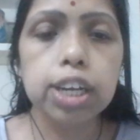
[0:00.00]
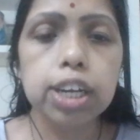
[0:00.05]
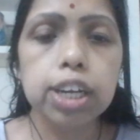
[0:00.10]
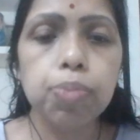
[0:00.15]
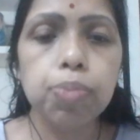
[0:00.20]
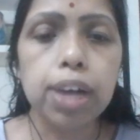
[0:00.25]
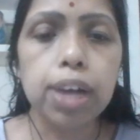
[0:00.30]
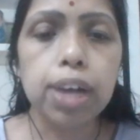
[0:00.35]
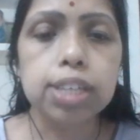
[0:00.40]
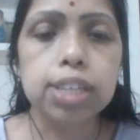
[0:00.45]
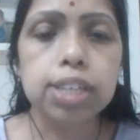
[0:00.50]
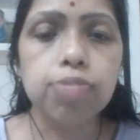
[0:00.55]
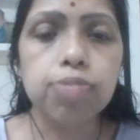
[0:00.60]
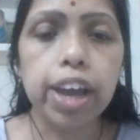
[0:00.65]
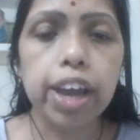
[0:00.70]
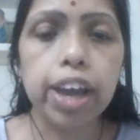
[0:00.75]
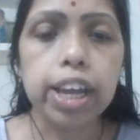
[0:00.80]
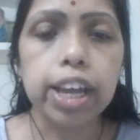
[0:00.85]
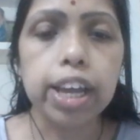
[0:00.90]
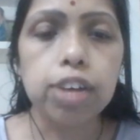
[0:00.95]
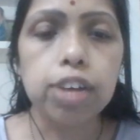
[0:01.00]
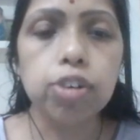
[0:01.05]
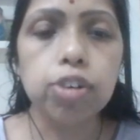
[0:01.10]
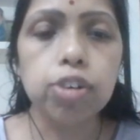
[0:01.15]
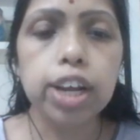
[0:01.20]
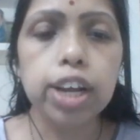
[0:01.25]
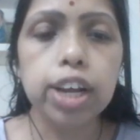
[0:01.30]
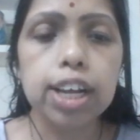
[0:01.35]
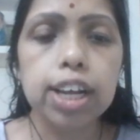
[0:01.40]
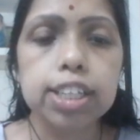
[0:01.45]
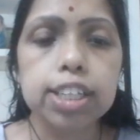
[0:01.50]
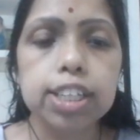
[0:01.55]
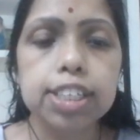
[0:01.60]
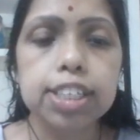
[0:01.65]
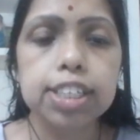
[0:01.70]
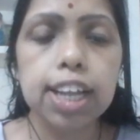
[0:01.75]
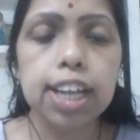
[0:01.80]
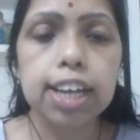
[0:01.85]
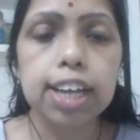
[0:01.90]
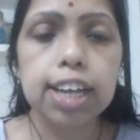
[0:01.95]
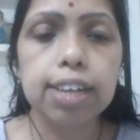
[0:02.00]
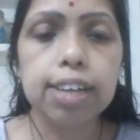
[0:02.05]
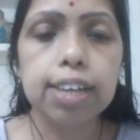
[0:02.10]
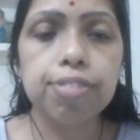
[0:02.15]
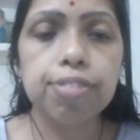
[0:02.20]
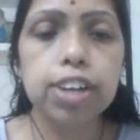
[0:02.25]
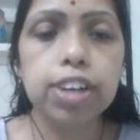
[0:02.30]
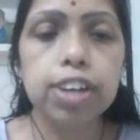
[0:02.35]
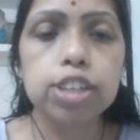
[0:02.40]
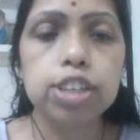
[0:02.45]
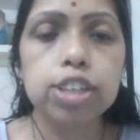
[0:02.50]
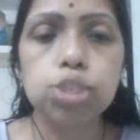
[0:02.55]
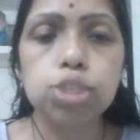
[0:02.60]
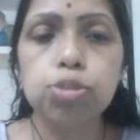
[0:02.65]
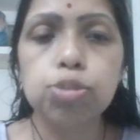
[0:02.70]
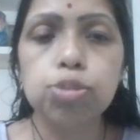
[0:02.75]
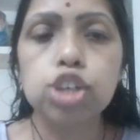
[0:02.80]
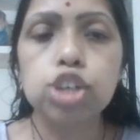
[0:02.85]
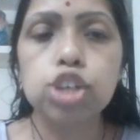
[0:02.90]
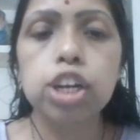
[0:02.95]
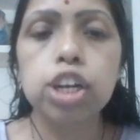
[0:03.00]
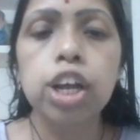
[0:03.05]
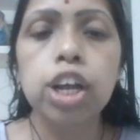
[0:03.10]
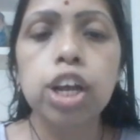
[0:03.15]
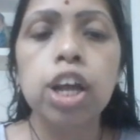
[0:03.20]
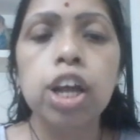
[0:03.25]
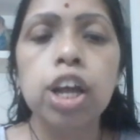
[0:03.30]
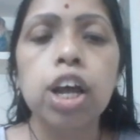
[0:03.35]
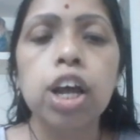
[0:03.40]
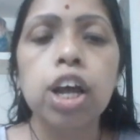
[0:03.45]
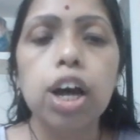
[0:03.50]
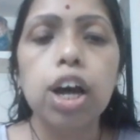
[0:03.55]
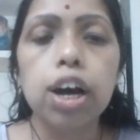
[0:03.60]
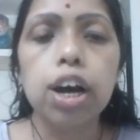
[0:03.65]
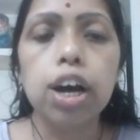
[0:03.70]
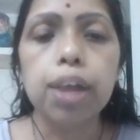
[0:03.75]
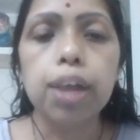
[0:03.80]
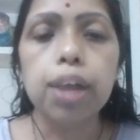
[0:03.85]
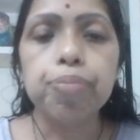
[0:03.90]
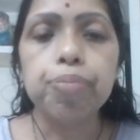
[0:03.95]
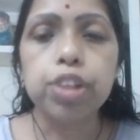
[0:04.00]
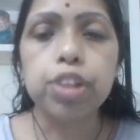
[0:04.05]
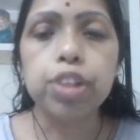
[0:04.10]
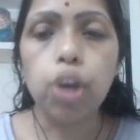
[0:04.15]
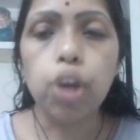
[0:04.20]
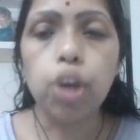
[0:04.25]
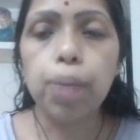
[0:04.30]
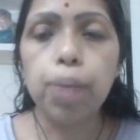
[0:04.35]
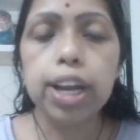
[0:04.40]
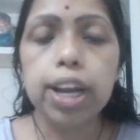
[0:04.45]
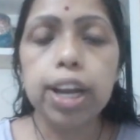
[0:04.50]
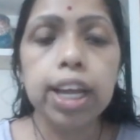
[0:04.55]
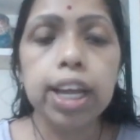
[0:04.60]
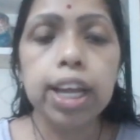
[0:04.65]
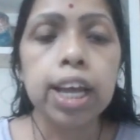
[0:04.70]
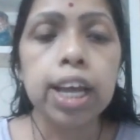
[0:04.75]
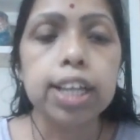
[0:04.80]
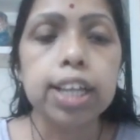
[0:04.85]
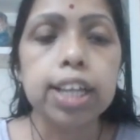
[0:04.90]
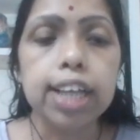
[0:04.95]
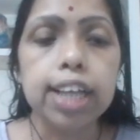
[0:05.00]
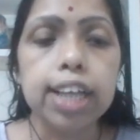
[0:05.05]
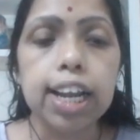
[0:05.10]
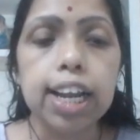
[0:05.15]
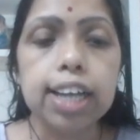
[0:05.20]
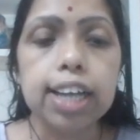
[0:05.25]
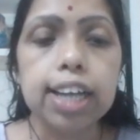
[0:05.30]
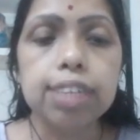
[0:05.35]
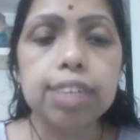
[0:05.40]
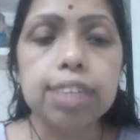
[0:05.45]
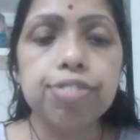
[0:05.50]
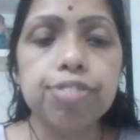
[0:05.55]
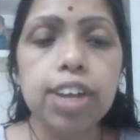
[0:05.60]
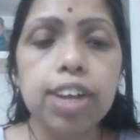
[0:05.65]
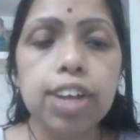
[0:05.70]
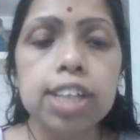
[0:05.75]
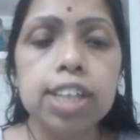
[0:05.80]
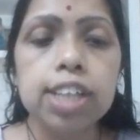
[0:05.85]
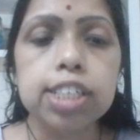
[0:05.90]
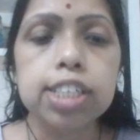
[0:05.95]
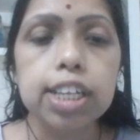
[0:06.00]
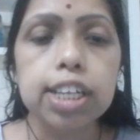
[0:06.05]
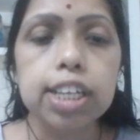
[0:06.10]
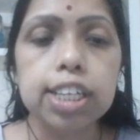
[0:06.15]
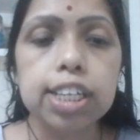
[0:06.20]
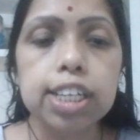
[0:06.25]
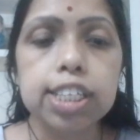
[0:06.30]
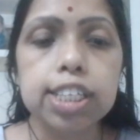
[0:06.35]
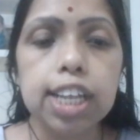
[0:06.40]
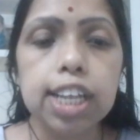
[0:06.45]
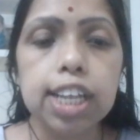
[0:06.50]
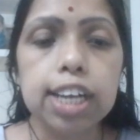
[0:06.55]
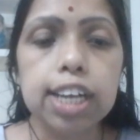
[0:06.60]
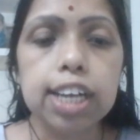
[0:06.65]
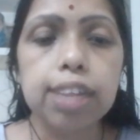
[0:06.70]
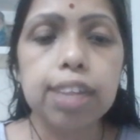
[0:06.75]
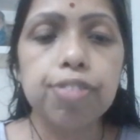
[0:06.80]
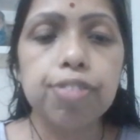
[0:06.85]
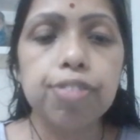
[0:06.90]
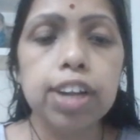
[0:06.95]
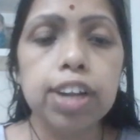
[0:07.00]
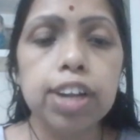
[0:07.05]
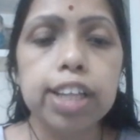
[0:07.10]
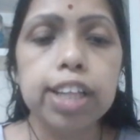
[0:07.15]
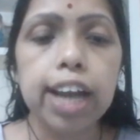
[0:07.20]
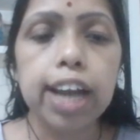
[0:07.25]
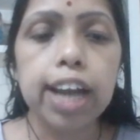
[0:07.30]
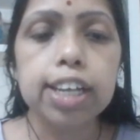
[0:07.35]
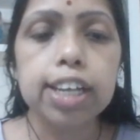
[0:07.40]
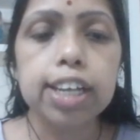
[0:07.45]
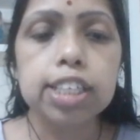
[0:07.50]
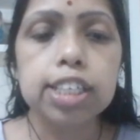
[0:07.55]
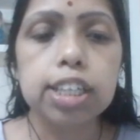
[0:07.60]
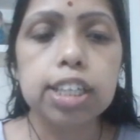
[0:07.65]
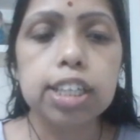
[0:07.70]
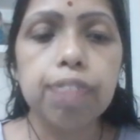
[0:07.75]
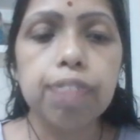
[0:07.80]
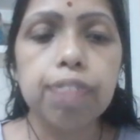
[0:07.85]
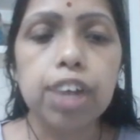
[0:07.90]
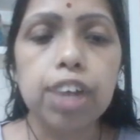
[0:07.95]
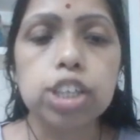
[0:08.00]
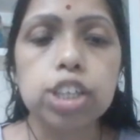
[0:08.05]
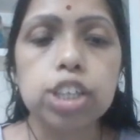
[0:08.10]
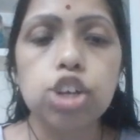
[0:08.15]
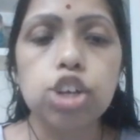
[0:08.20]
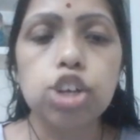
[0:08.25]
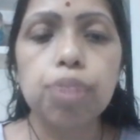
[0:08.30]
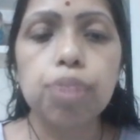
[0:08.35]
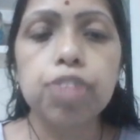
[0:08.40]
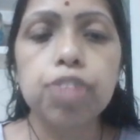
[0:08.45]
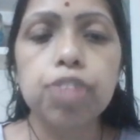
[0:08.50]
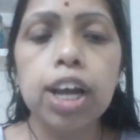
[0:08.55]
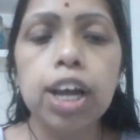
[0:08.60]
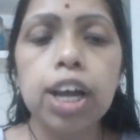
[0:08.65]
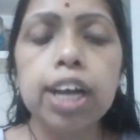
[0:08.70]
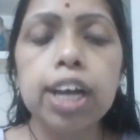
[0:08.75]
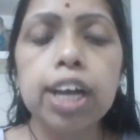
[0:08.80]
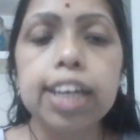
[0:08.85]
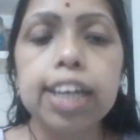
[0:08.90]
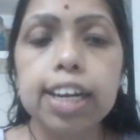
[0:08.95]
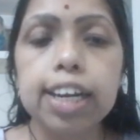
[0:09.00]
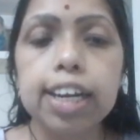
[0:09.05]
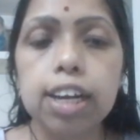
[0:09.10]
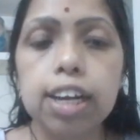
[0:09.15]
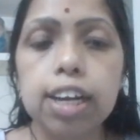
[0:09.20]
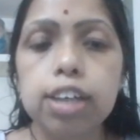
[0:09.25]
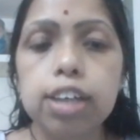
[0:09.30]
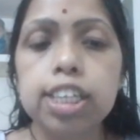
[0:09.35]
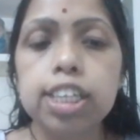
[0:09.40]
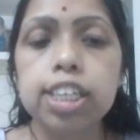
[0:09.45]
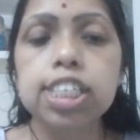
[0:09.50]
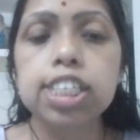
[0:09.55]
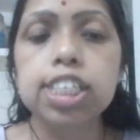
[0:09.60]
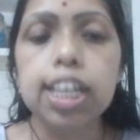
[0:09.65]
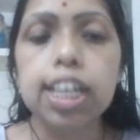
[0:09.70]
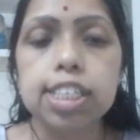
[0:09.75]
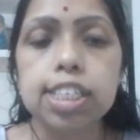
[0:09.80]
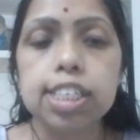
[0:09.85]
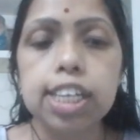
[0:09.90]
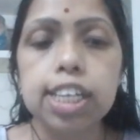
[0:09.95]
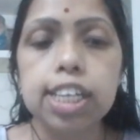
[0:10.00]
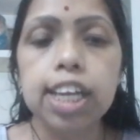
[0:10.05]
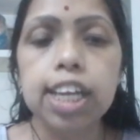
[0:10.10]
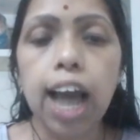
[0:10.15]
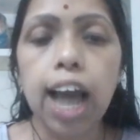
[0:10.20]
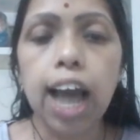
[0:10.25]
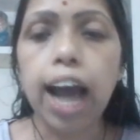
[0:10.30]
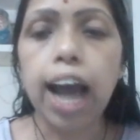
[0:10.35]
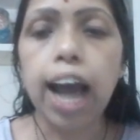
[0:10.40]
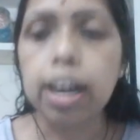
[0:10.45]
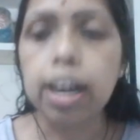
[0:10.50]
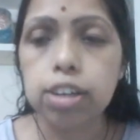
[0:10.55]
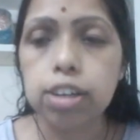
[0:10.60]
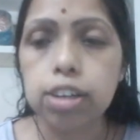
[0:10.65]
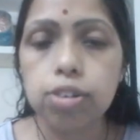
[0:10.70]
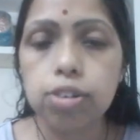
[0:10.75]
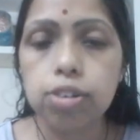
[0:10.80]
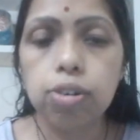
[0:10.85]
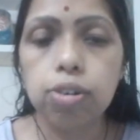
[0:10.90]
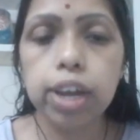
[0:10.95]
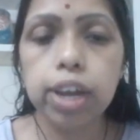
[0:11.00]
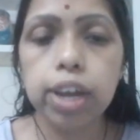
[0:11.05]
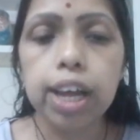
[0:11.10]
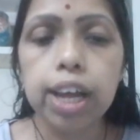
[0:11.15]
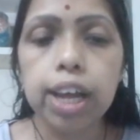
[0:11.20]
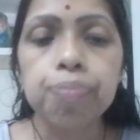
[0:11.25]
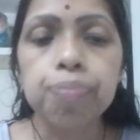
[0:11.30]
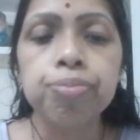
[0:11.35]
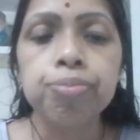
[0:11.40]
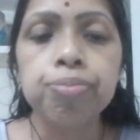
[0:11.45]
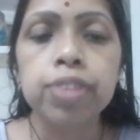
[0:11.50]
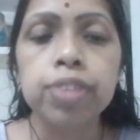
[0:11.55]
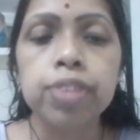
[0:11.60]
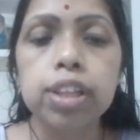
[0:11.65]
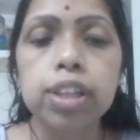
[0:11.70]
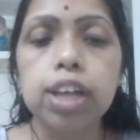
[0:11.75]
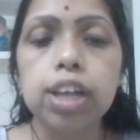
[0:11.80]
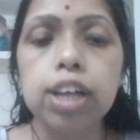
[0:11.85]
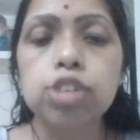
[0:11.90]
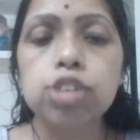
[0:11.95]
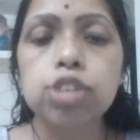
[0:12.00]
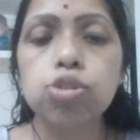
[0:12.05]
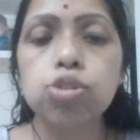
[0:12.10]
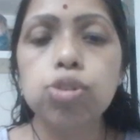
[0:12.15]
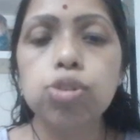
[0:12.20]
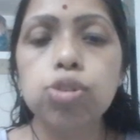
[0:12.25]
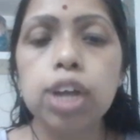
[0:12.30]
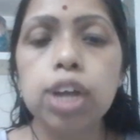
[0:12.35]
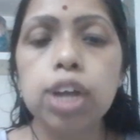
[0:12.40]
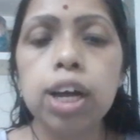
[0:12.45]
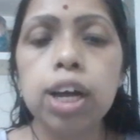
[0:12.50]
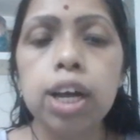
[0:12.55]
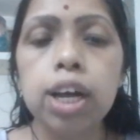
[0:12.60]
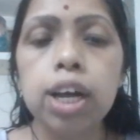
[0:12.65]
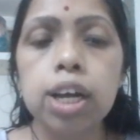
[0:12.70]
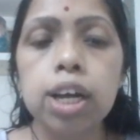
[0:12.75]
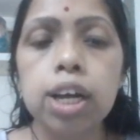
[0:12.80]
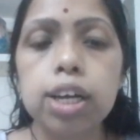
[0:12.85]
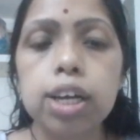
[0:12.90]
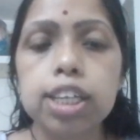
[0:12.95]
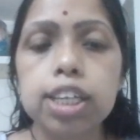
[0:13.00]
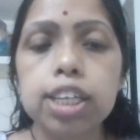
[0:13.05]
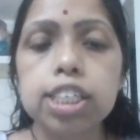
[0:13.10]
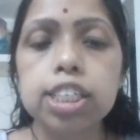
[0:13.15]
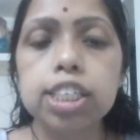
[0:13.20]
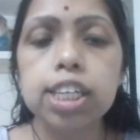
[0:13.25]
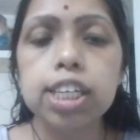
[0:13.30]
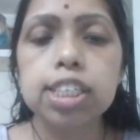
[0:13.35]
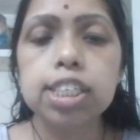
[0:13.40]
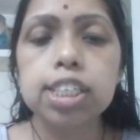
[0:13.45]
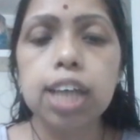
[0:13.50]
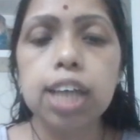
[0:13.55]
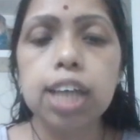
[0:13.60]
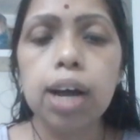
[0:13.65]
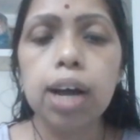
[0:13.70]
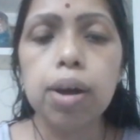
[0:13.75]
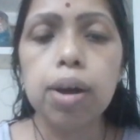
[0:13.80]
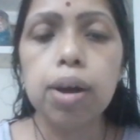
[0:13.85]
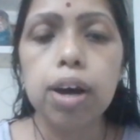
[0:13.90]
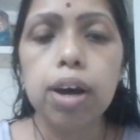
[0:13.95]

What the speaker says: t plus phi. Okay, this is the electric field distribution. Normally, the electric fields, this electric field that is in the function of the distance ER. Okay, the through the distance the